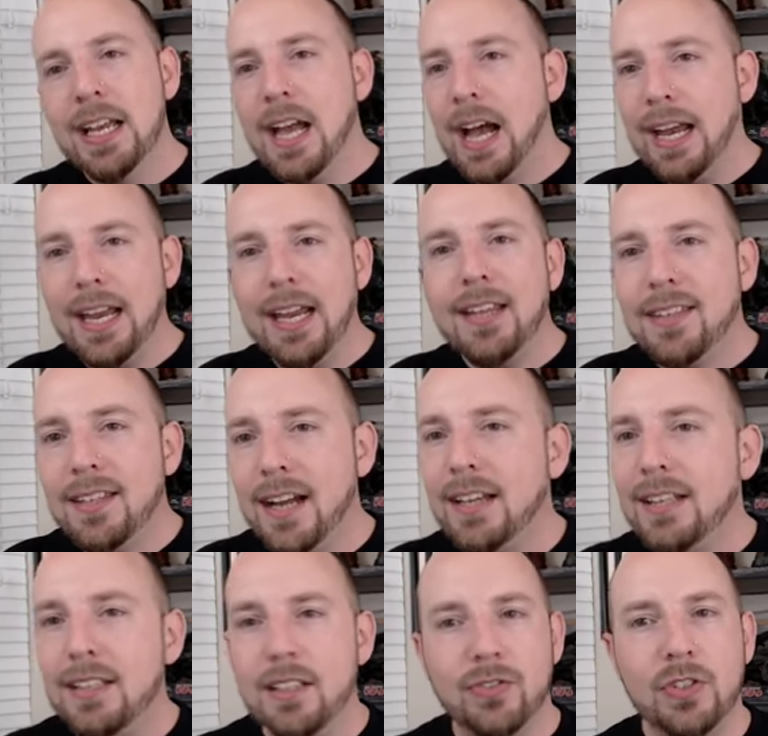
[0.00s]
I hate the
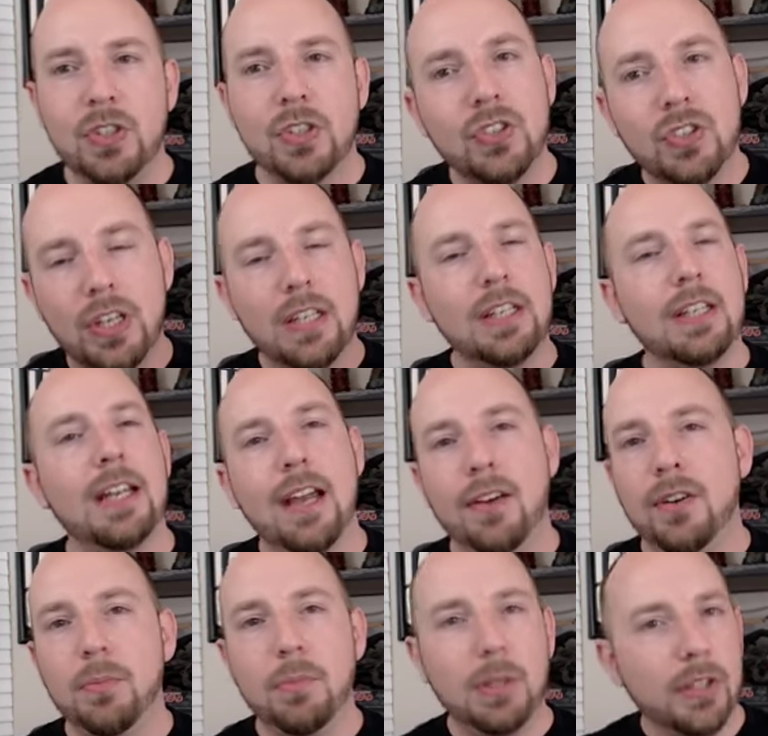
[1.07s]
idea of just sitting down
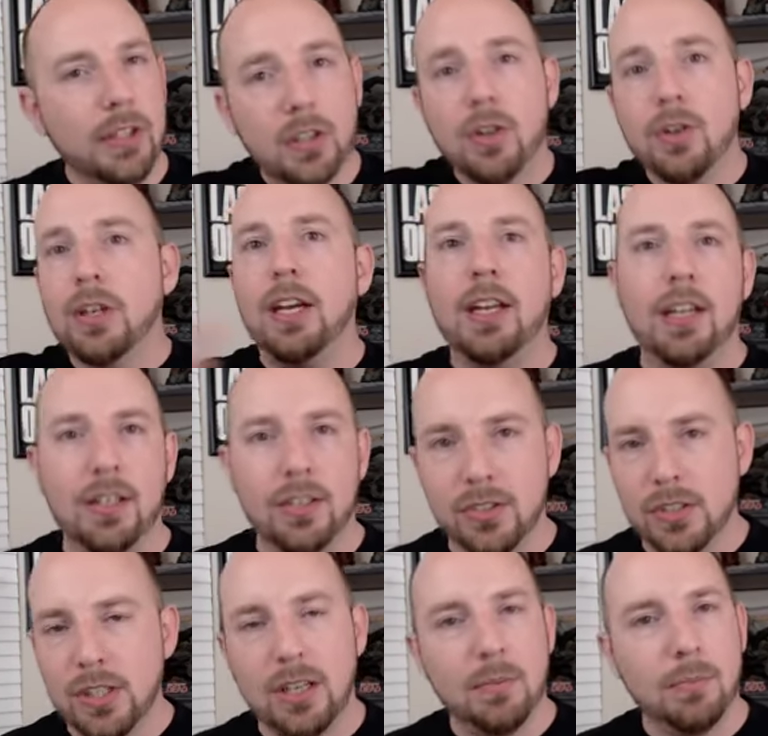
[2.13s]
and being like, okay, here's
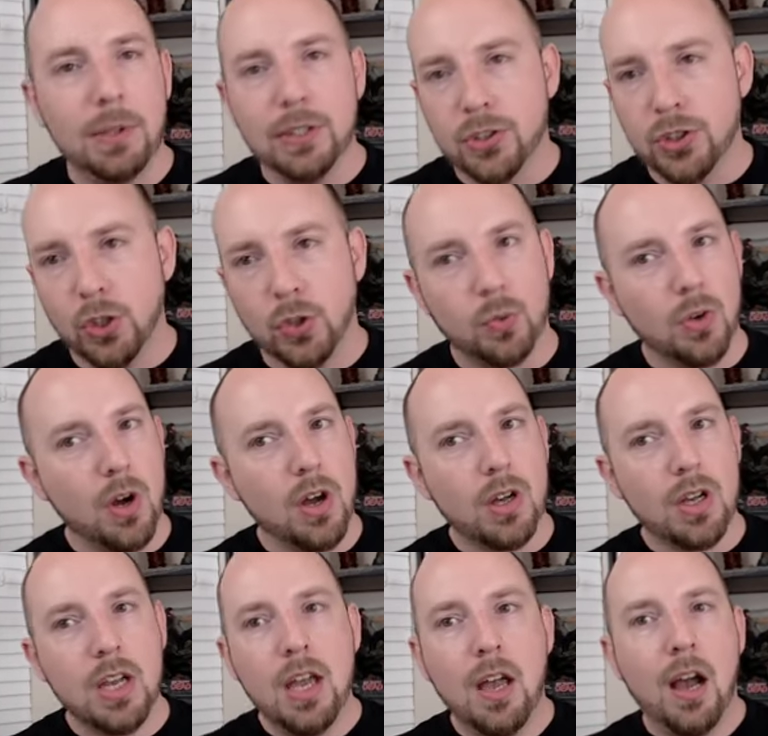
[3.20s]
it, and being so wrong.
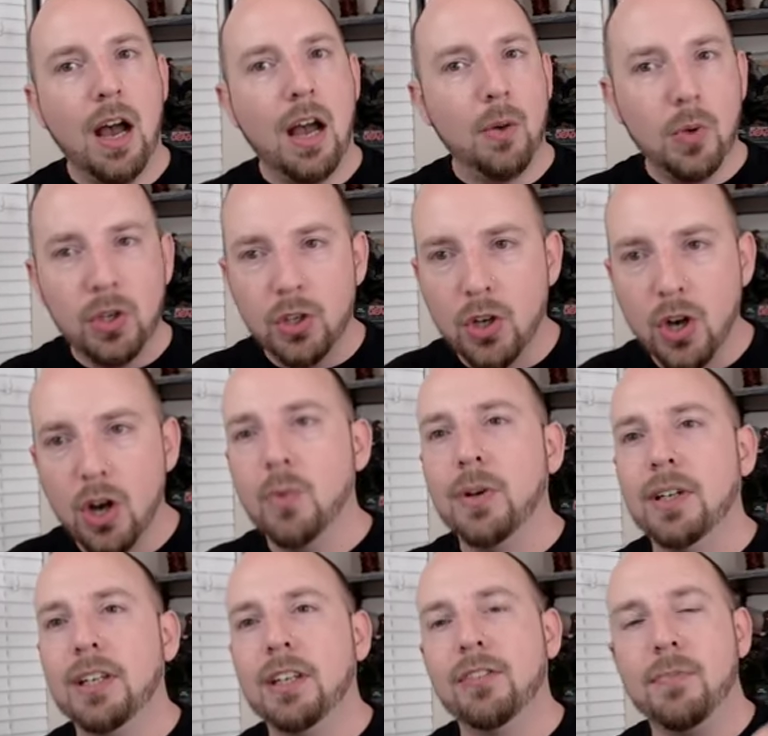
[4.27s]
I want to go
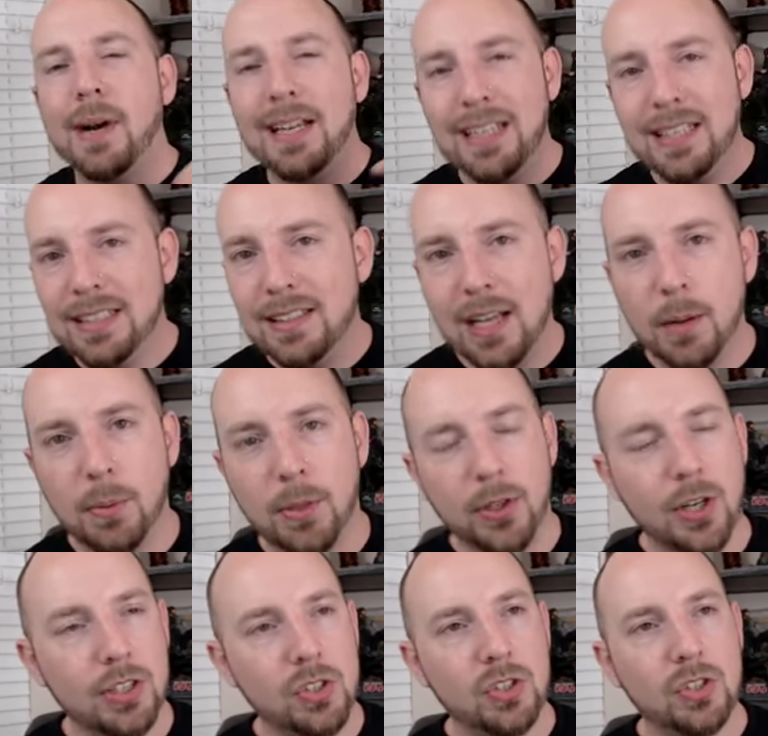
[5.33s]
and give my in-depth
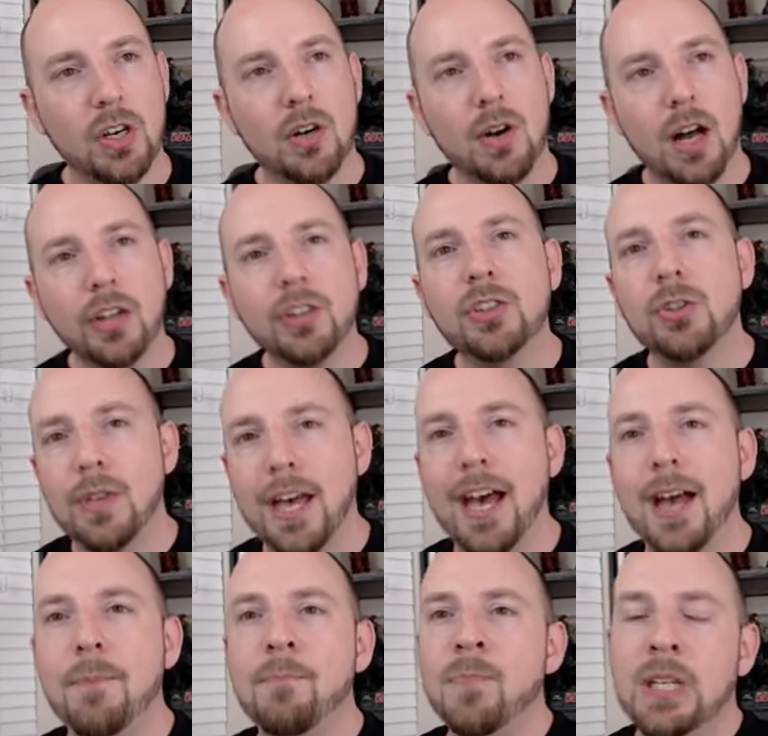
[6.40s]
thoughts, so I'll do that.